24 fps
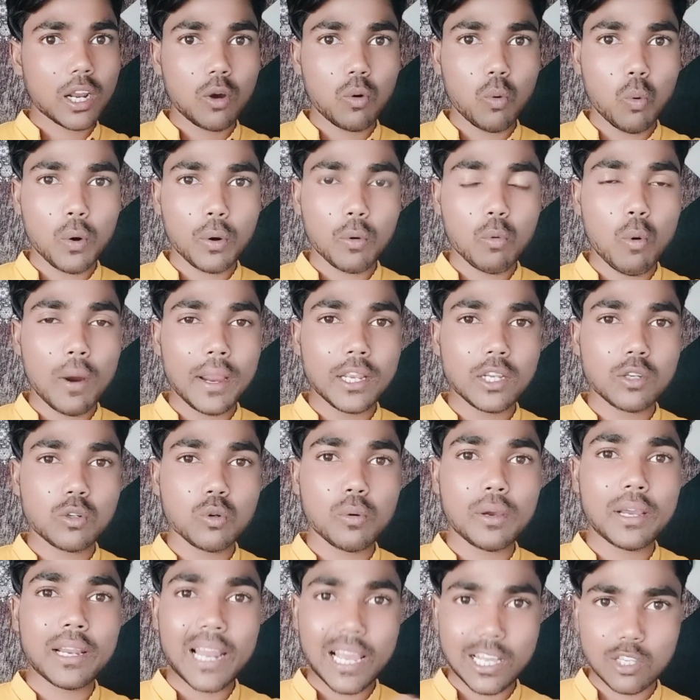going
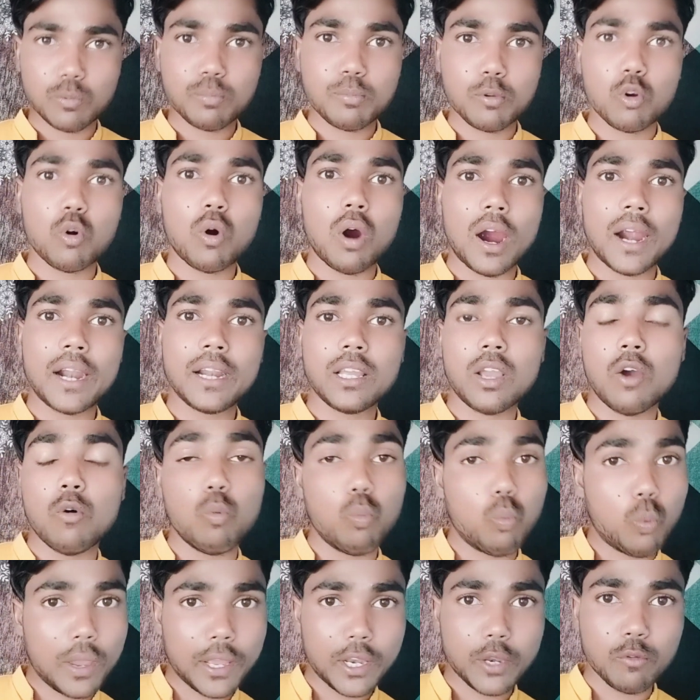to grasp your idea
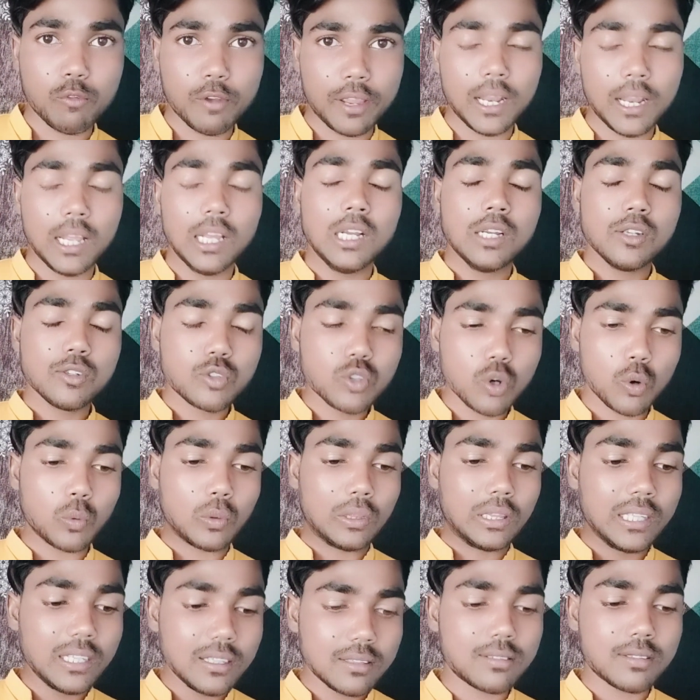very well. So
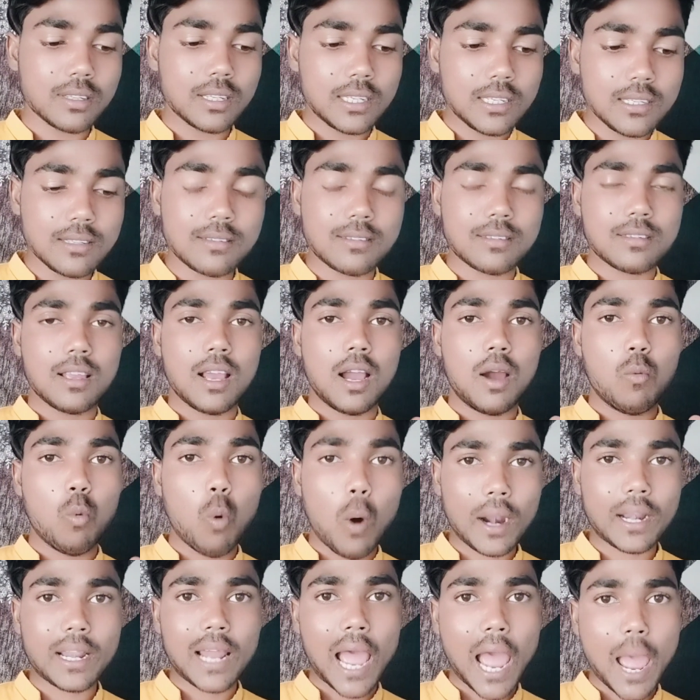this is
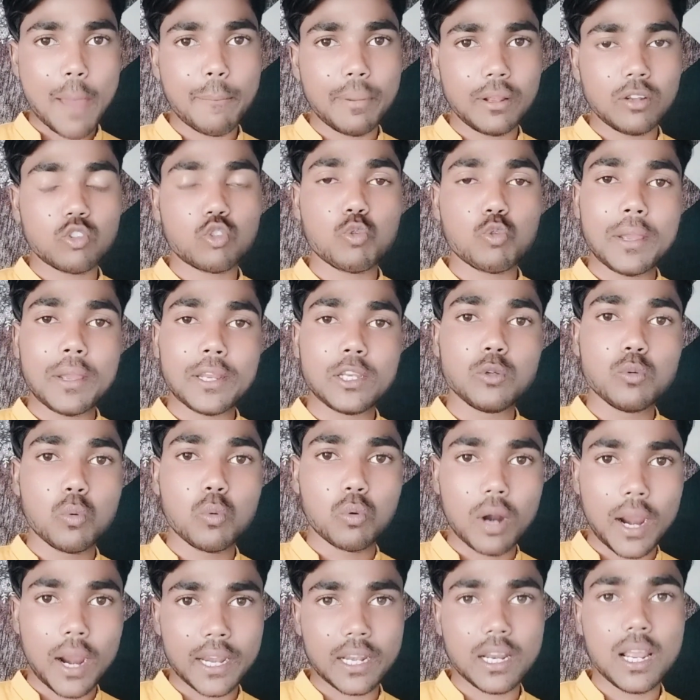what happens when you
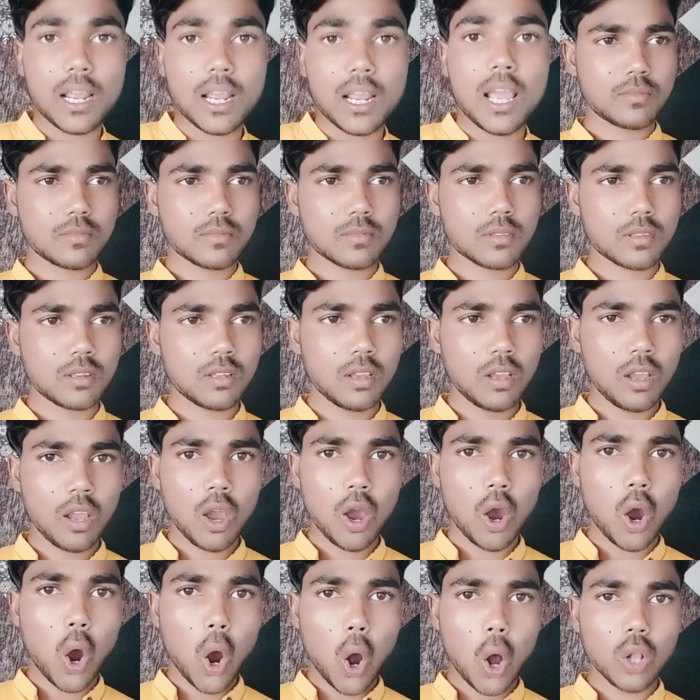write. We will
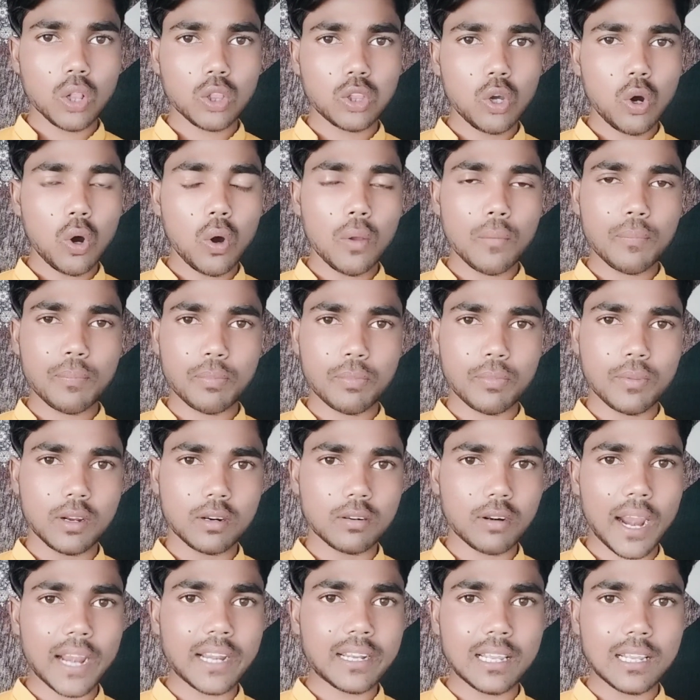say you to write
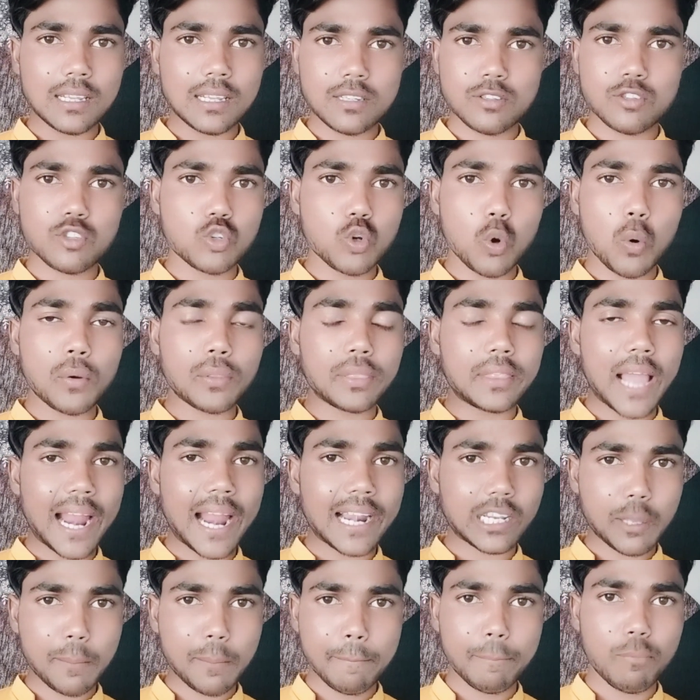every single day
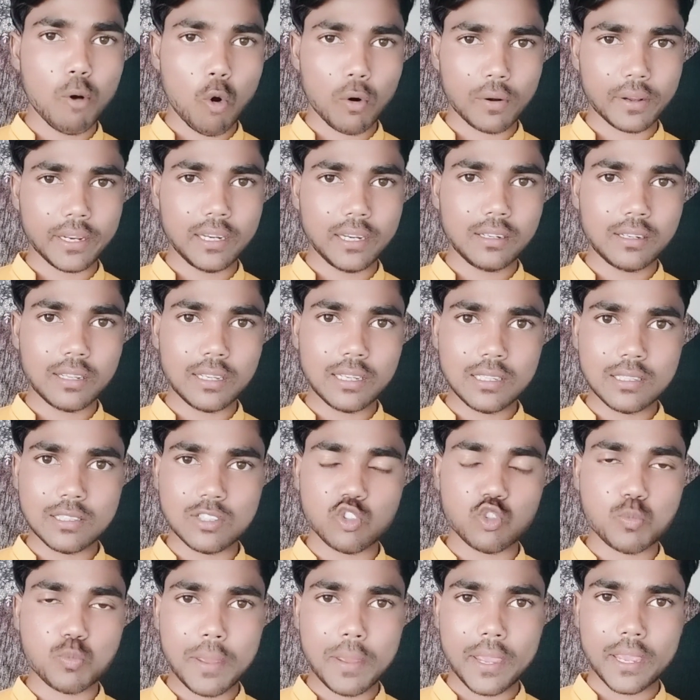if you want to be a fluent
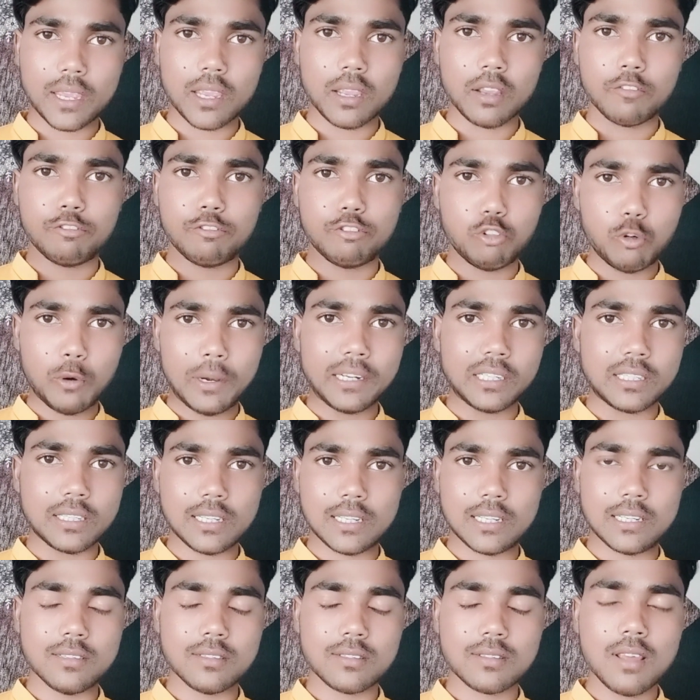speaker. Yeah,
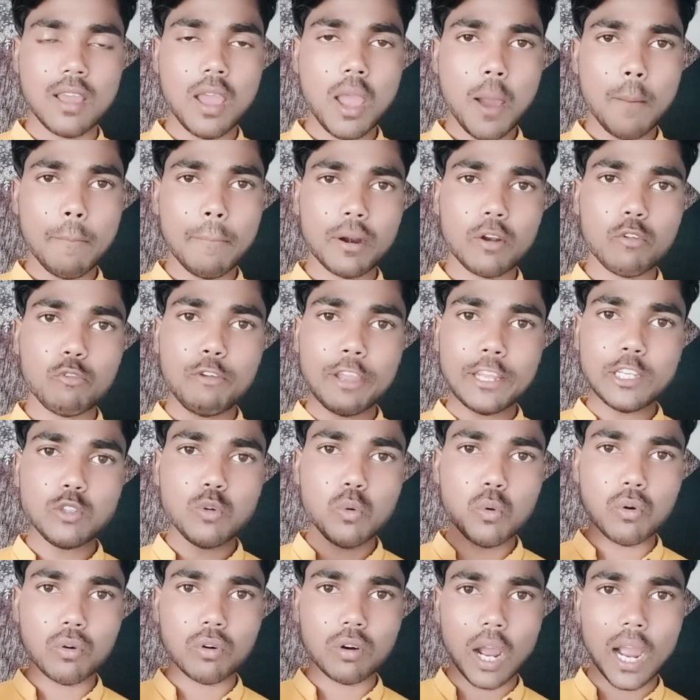this is
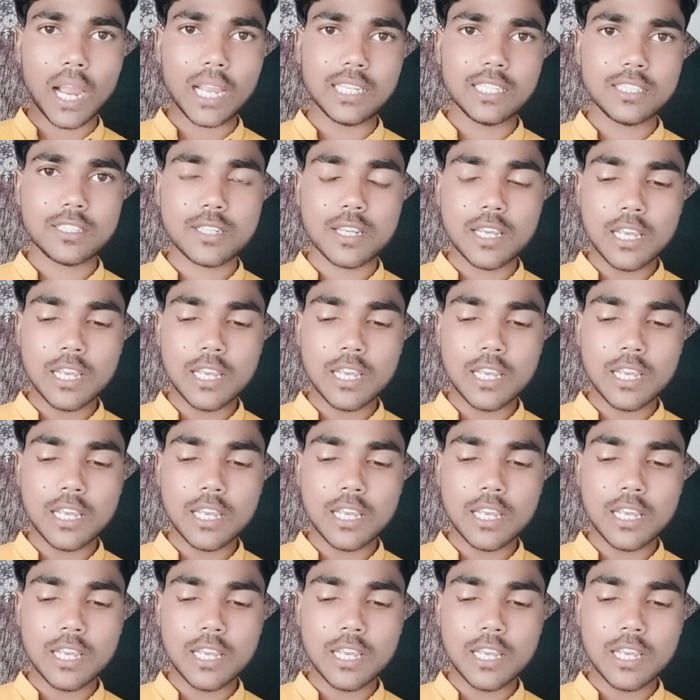what I